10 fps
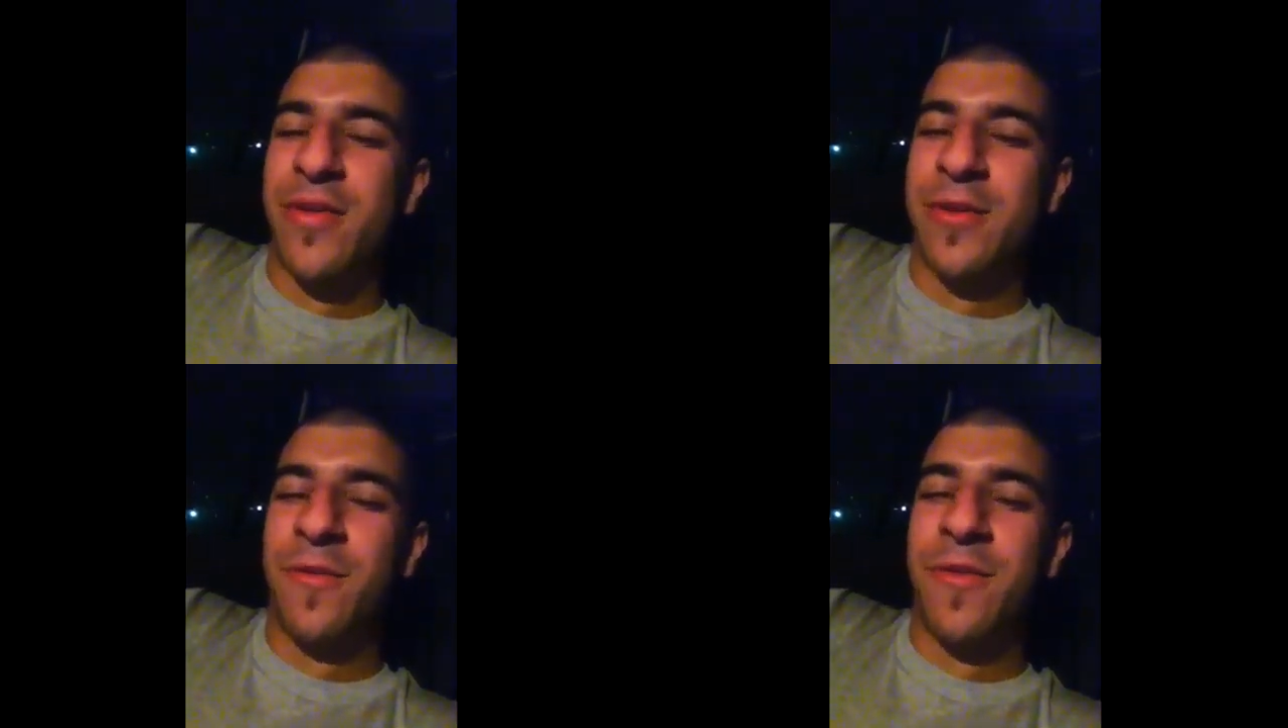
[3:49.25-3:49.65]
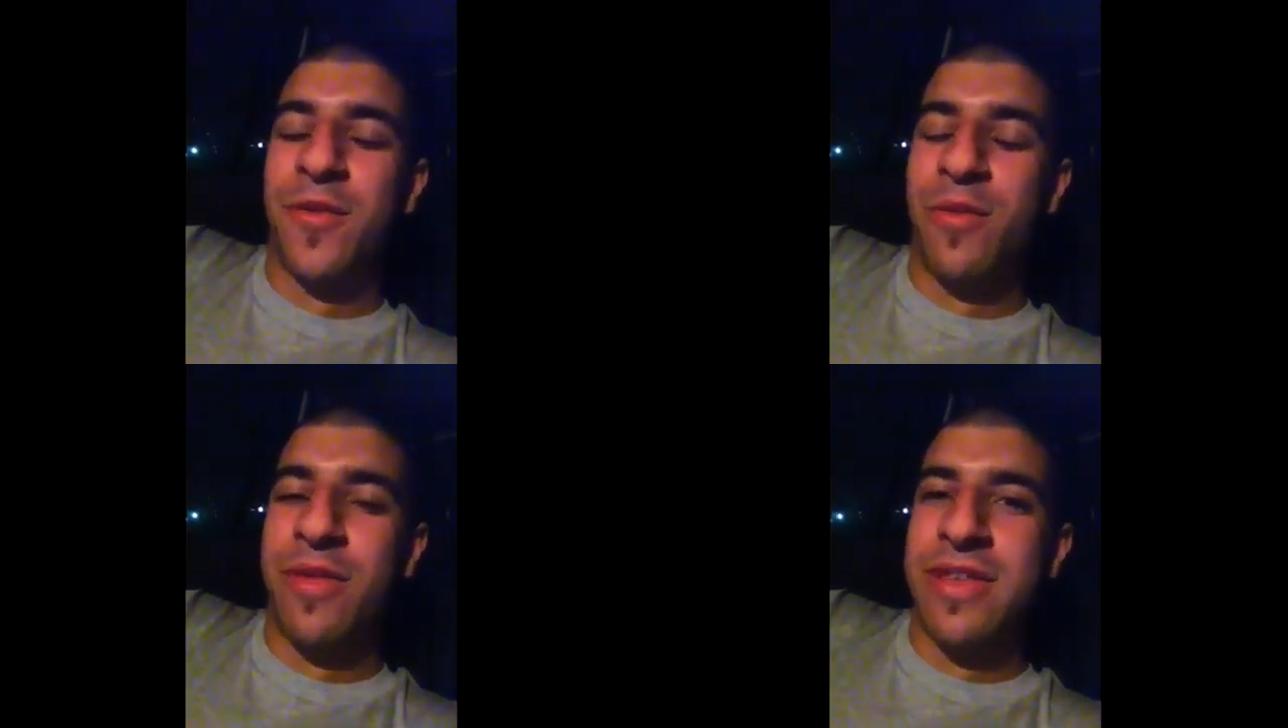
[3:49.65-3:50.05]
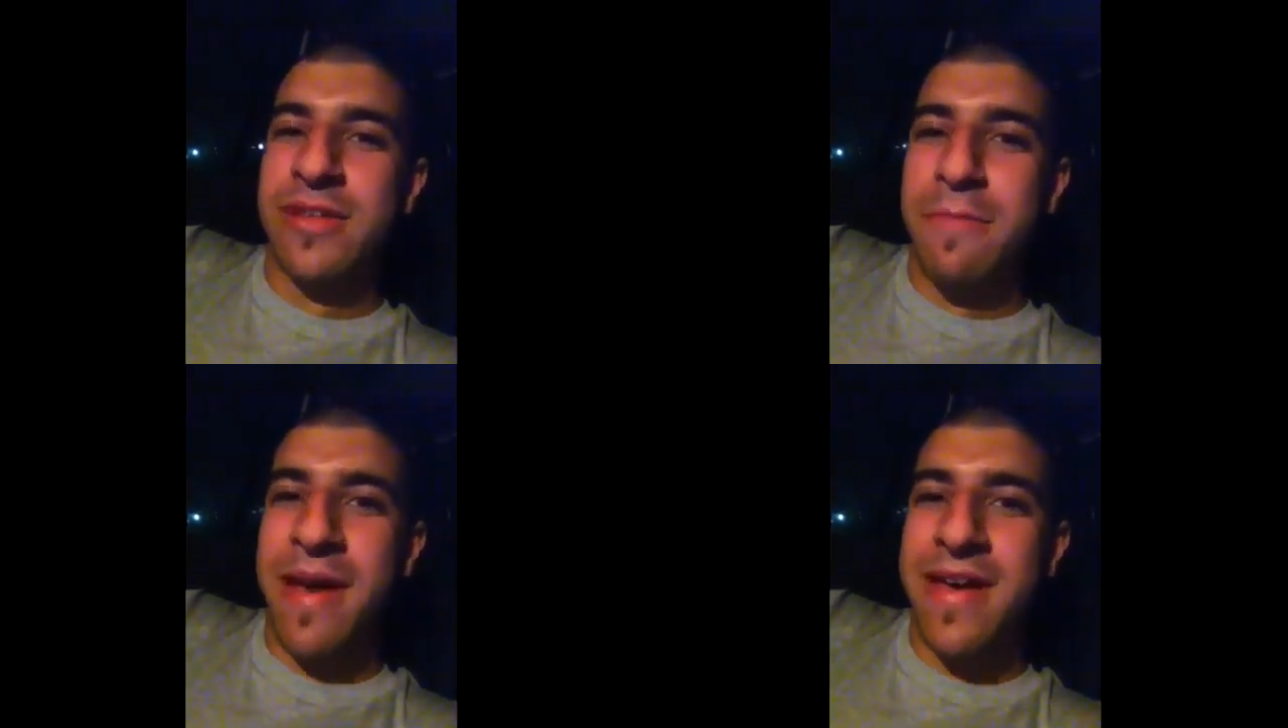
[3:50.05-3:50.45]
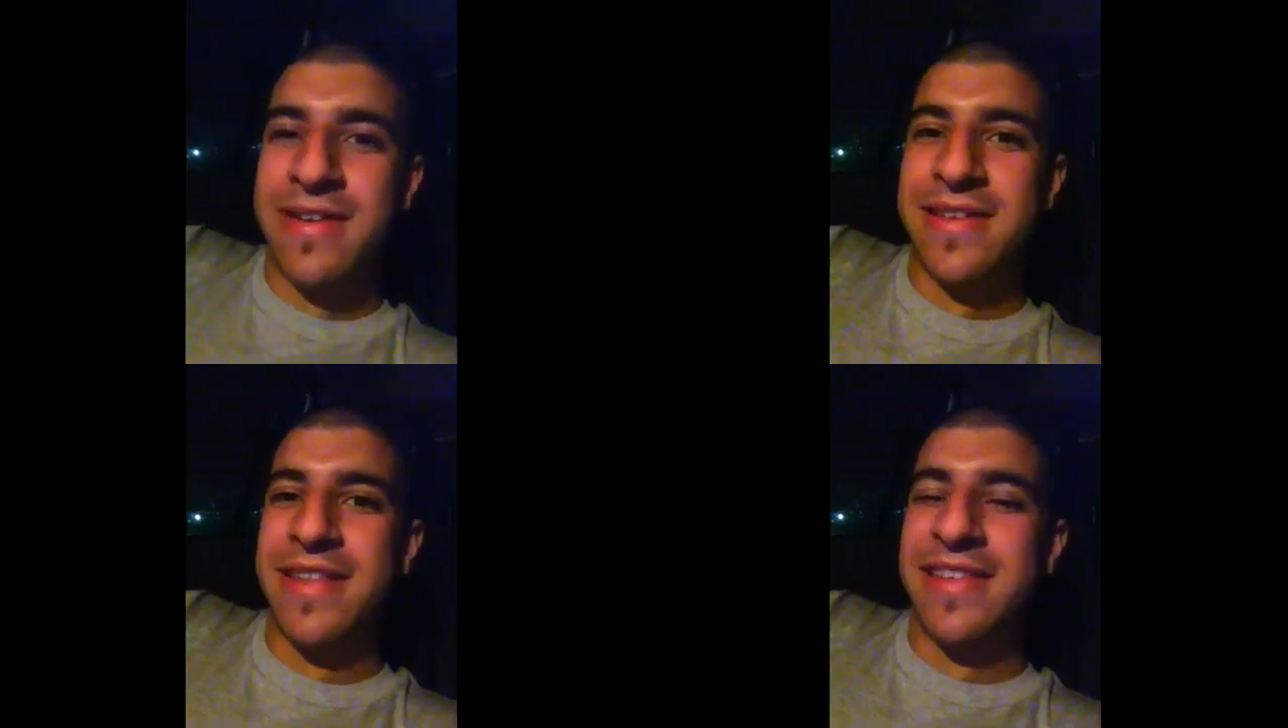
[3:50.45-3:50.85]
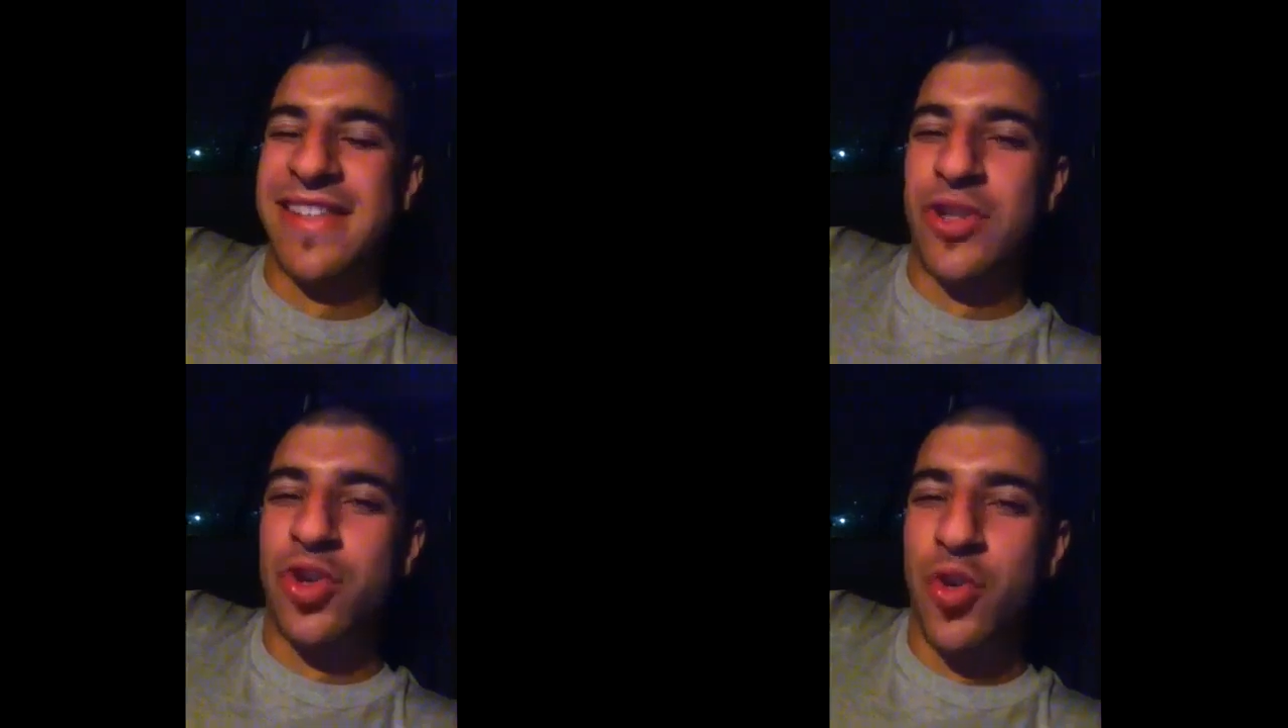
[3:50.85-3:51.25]
I was filled with this peace and
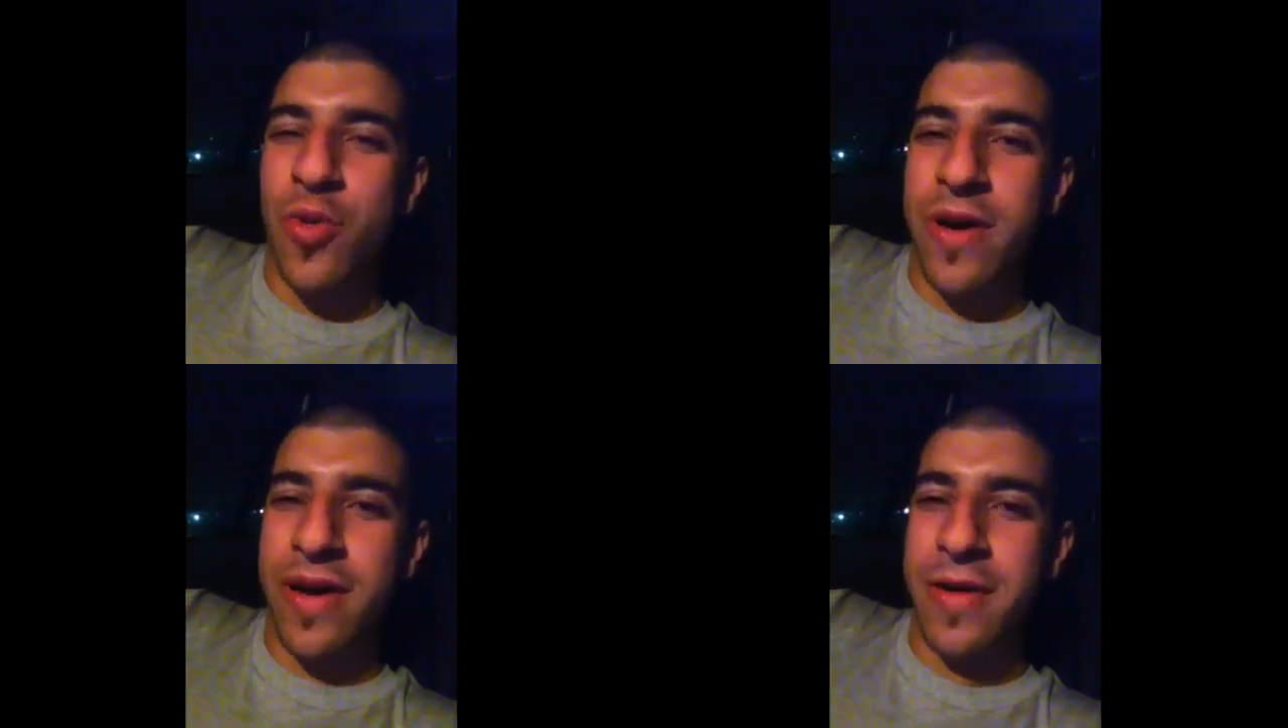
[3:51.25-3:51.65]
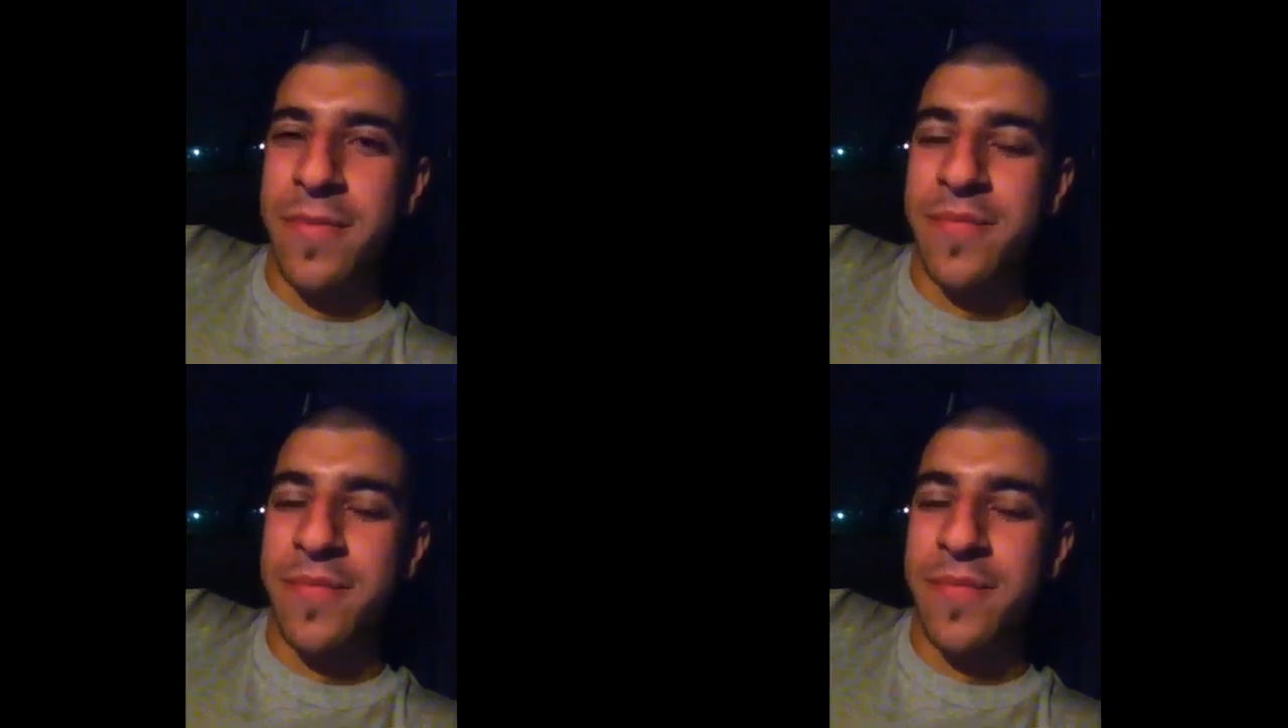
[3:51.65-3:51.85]
this joy.